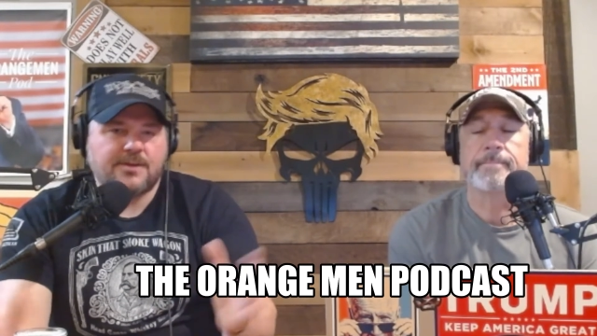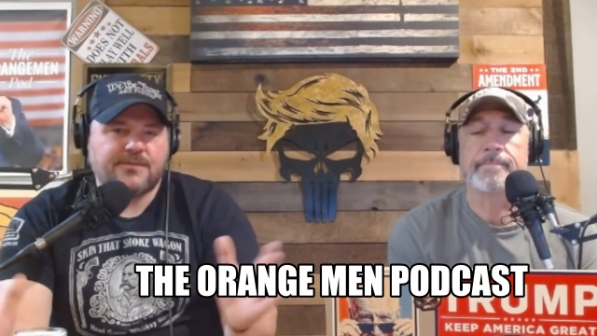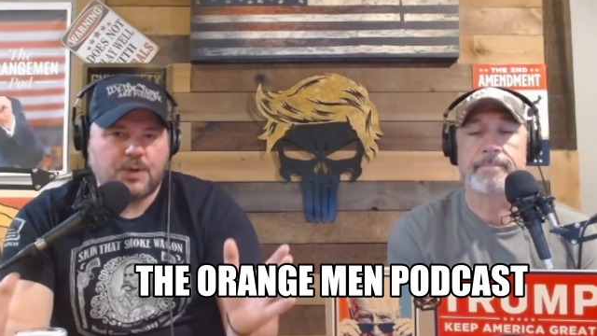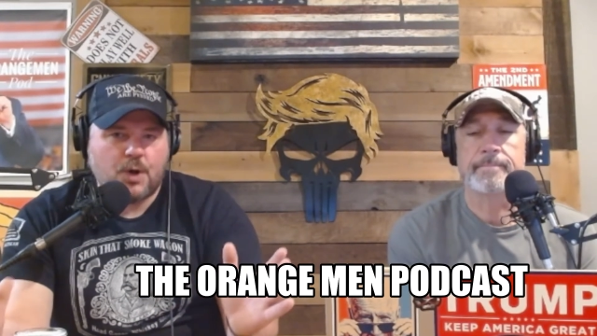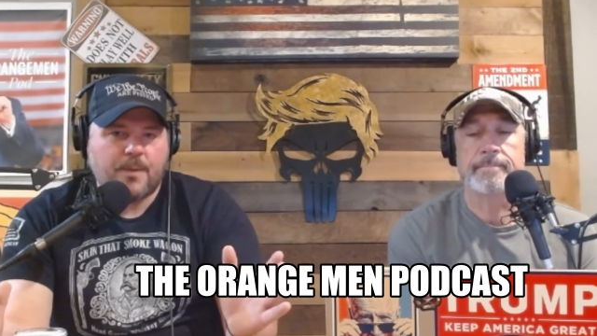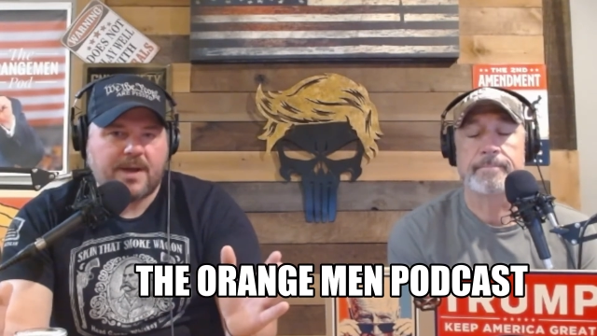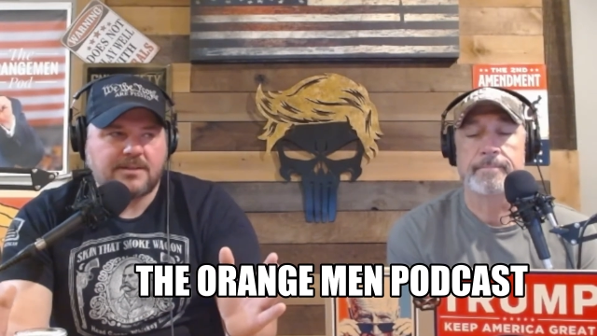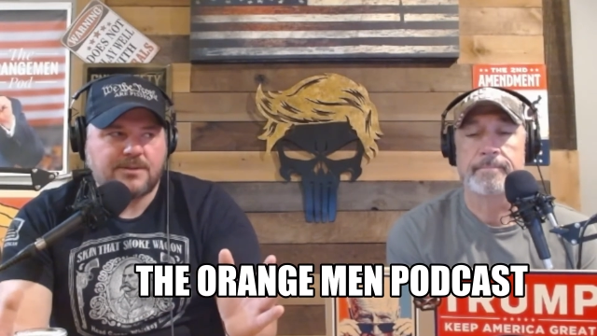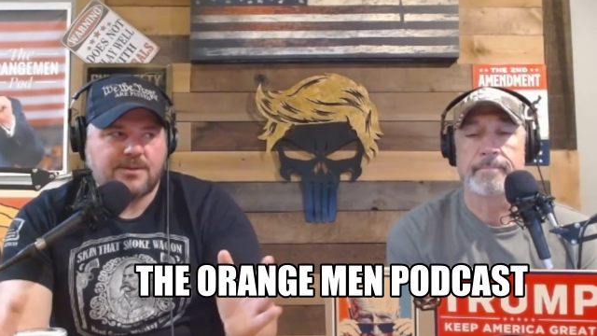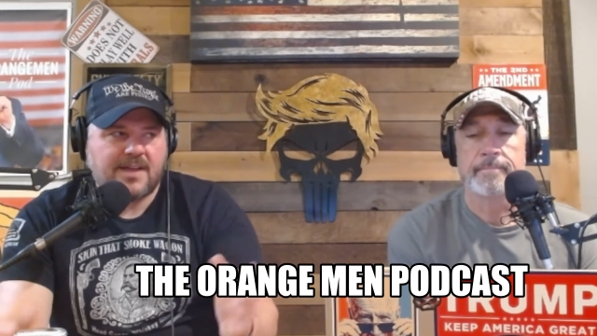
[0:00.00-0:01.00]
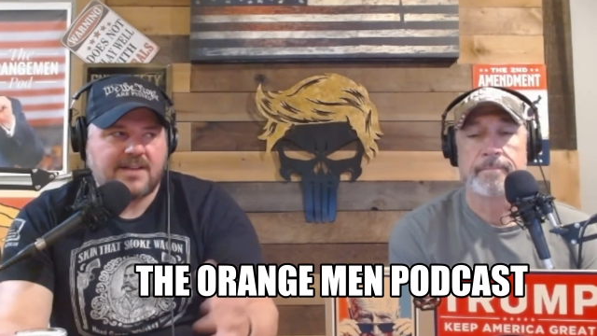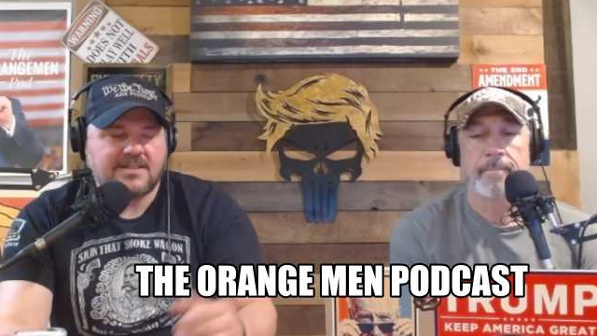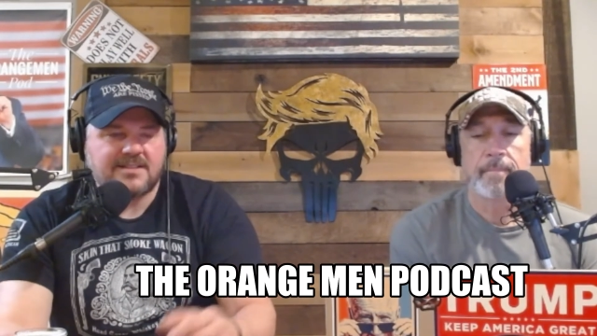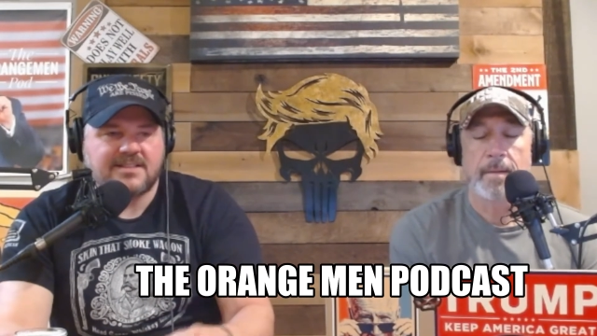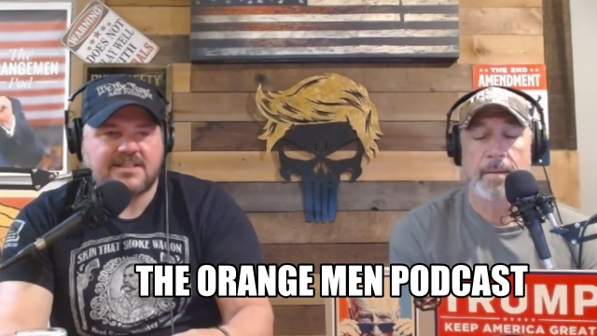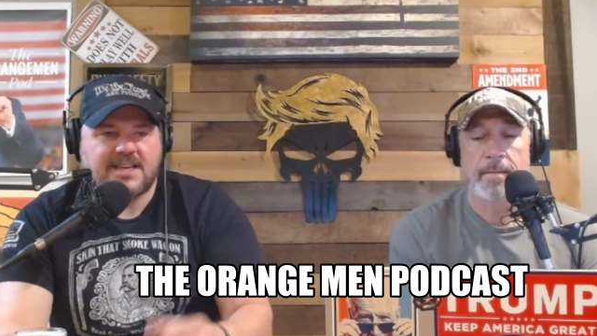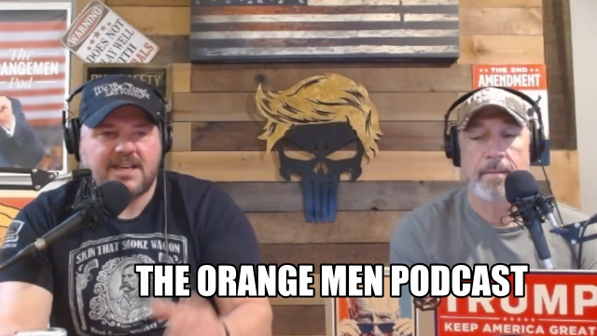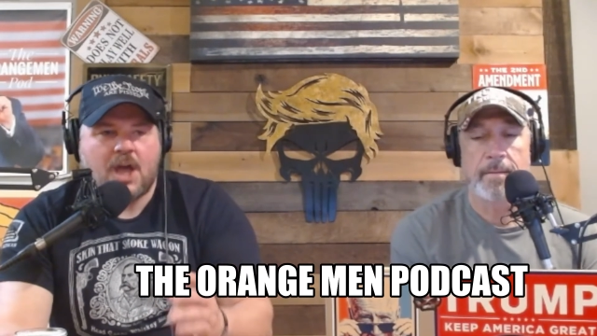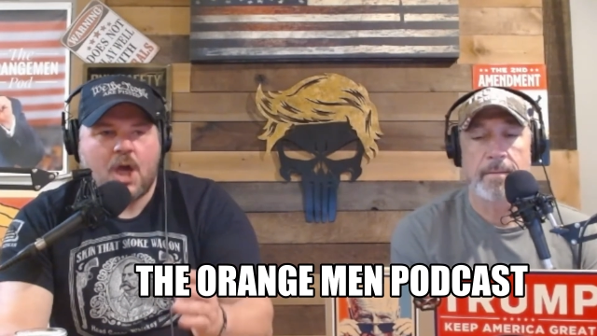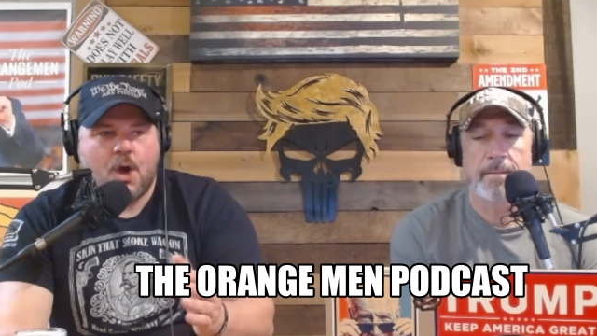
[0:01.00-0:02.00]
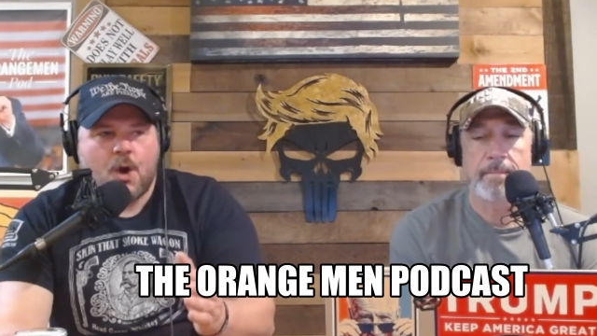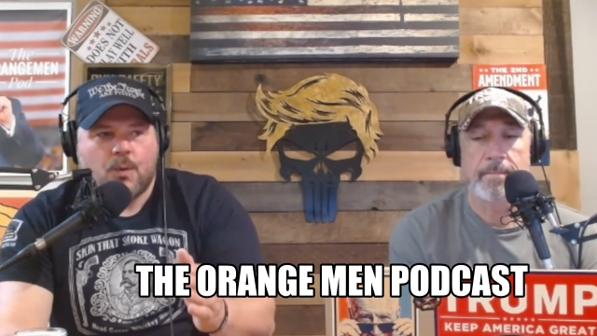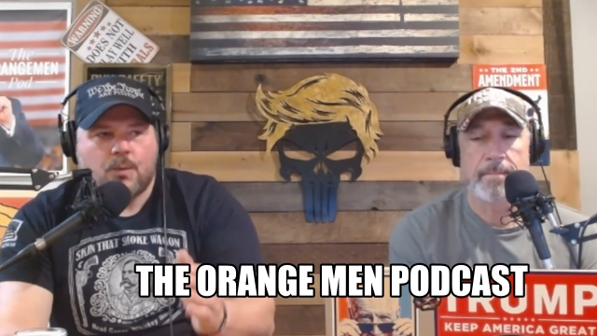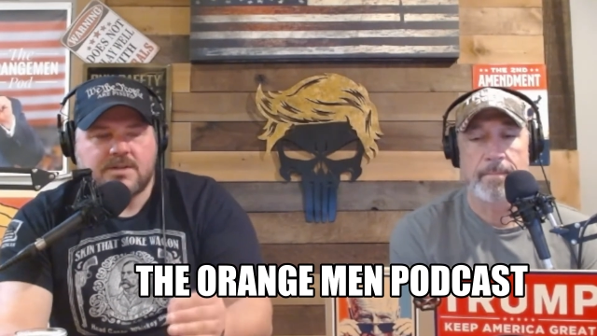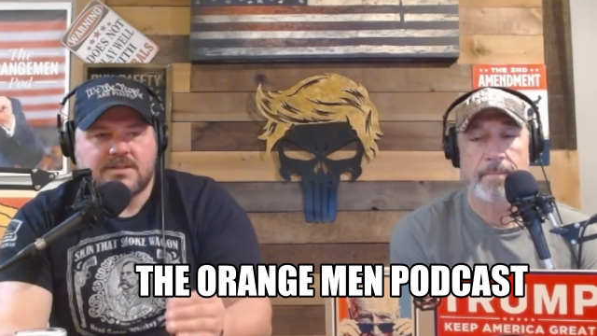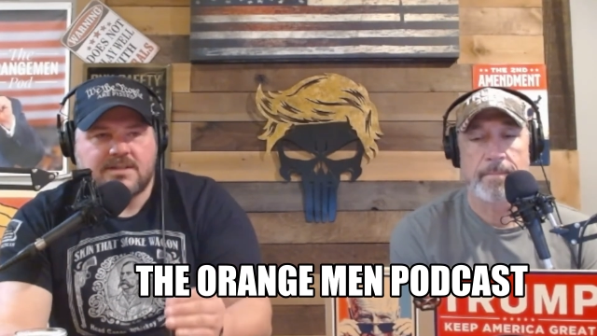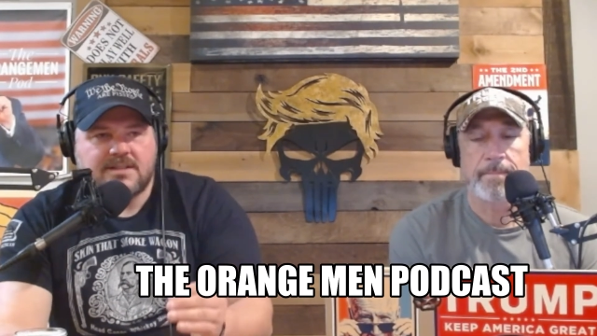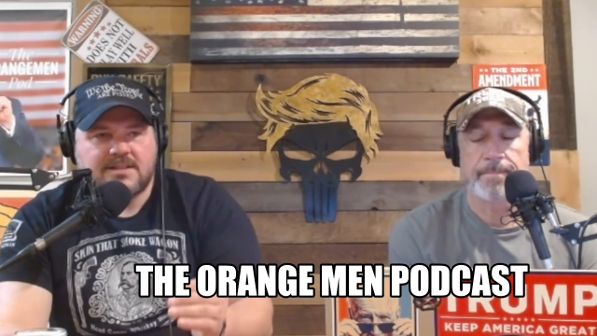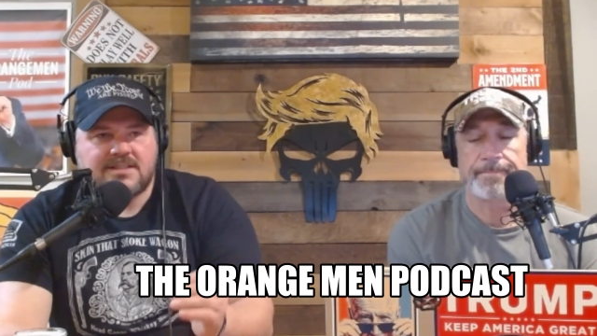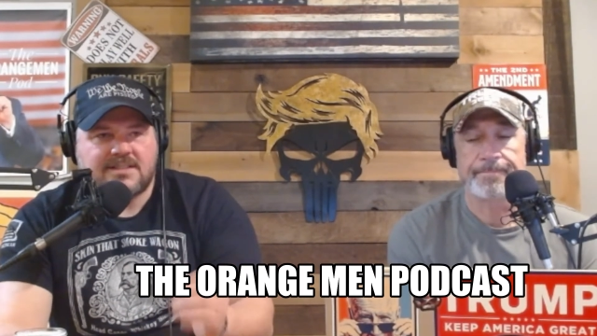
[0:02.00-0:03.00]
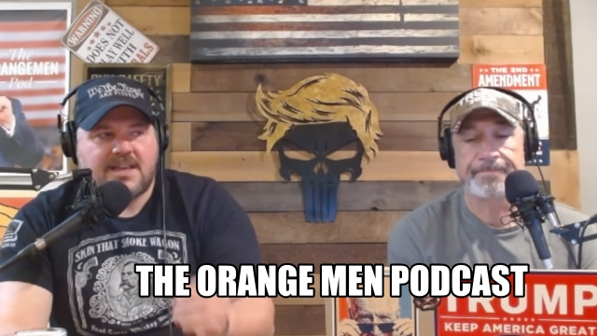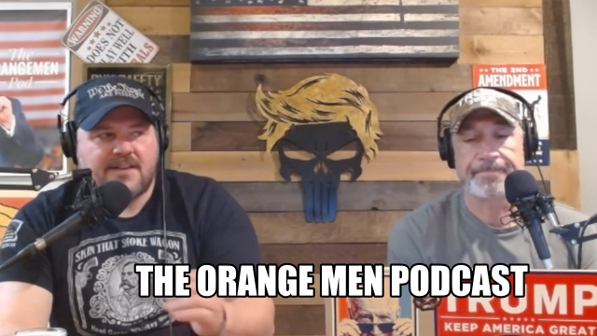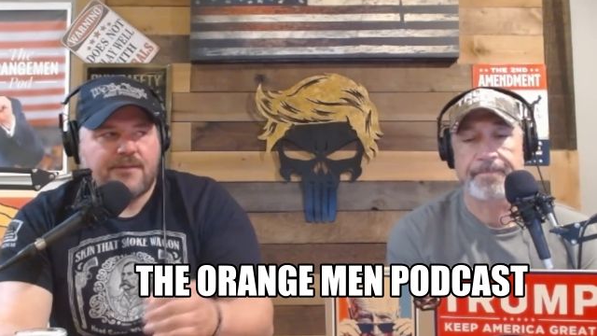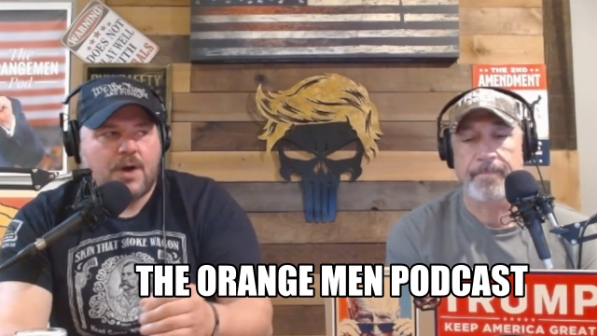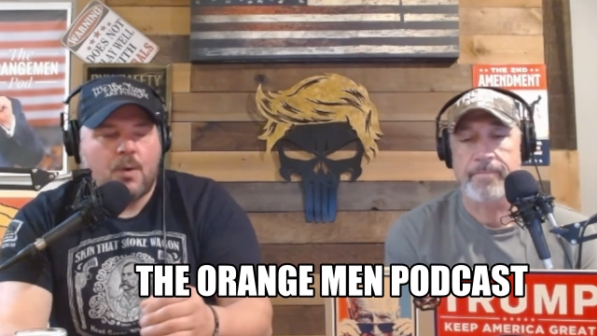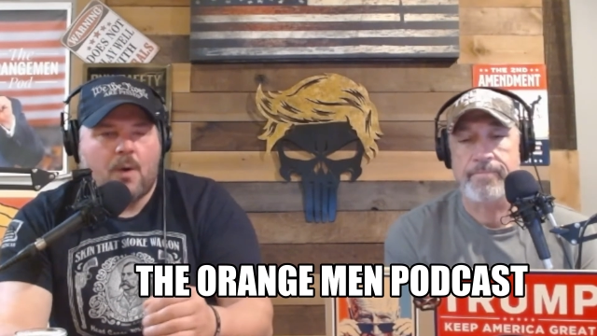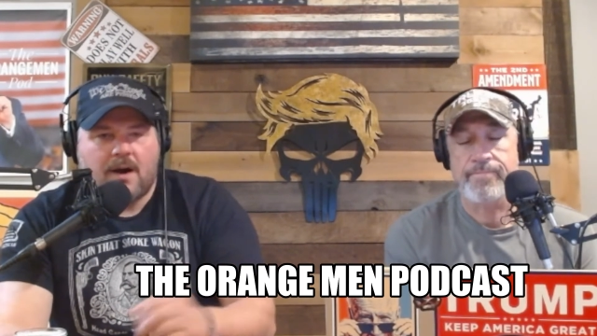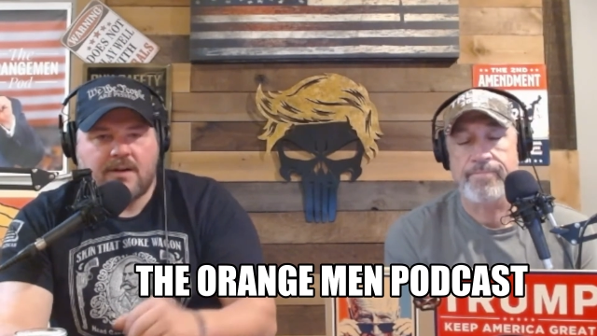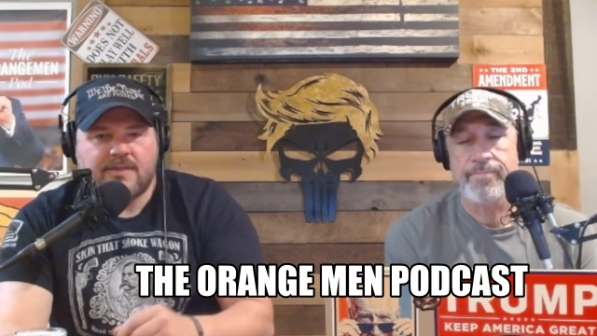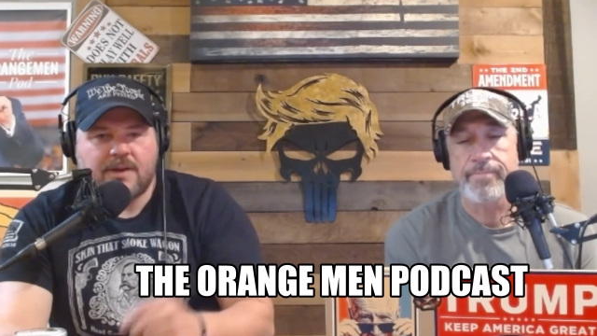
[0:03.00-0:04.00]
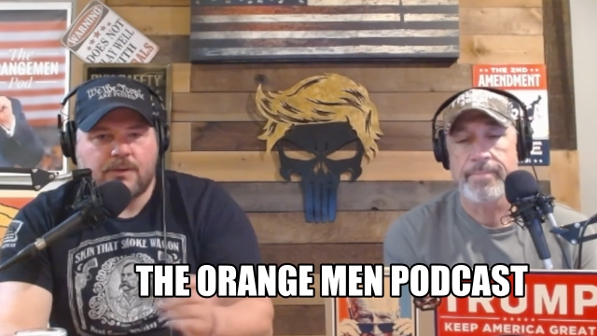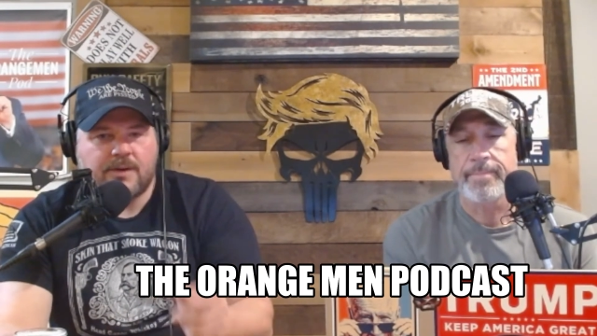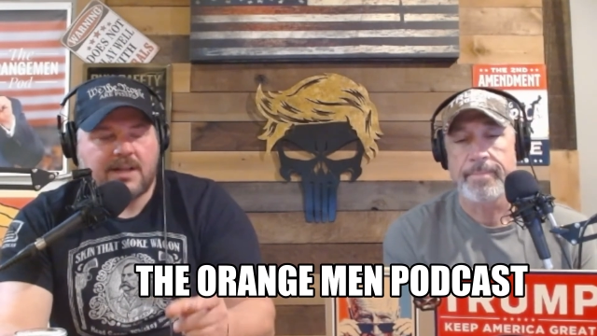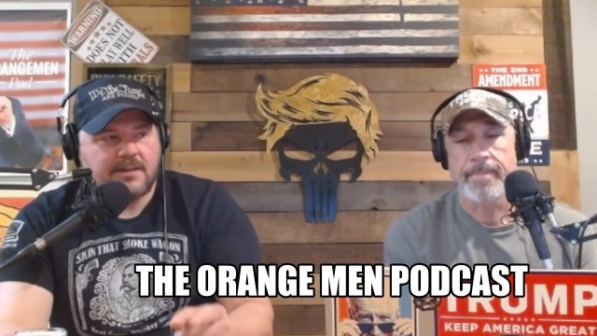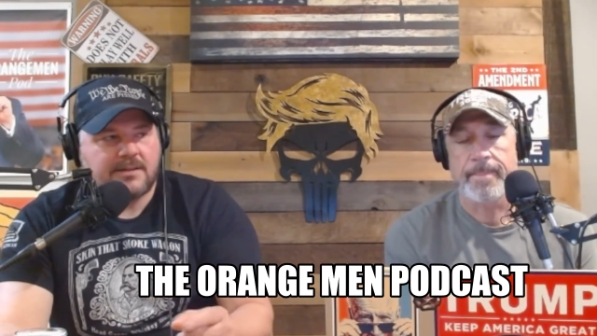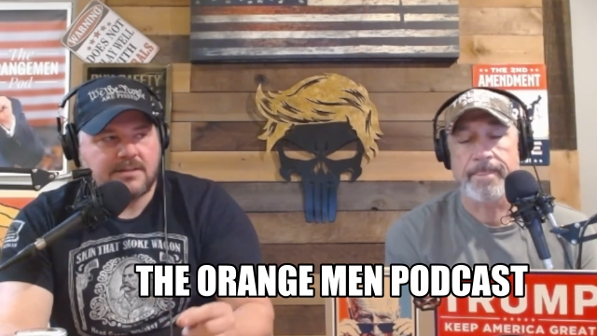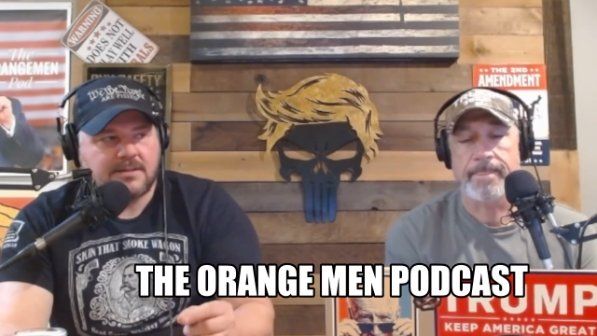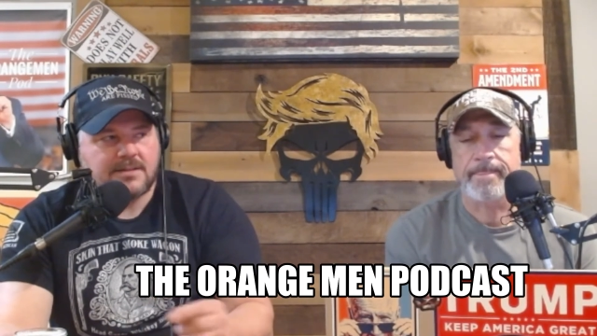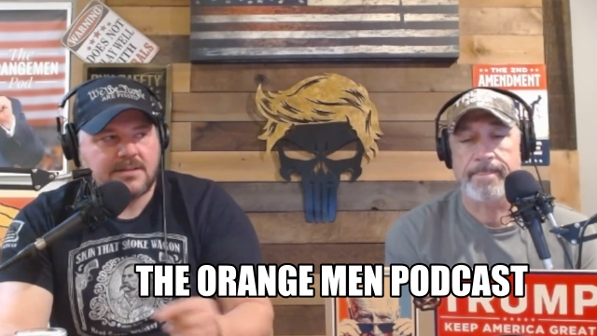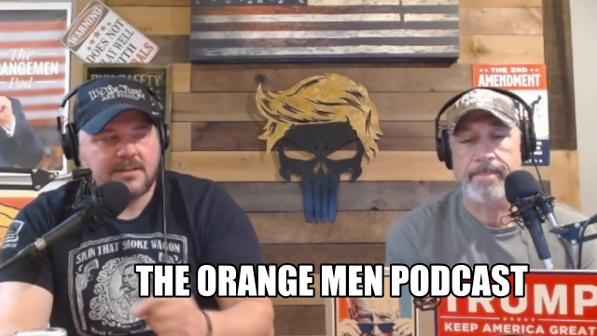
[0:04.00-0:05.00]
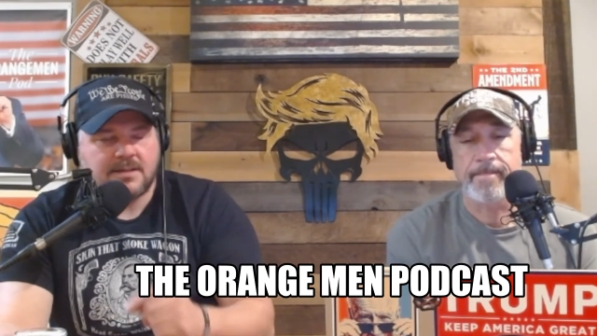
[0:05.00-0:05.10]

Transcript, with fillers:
Speaker 1: If you go back to 2016, was the CFO of Hillary Clinton's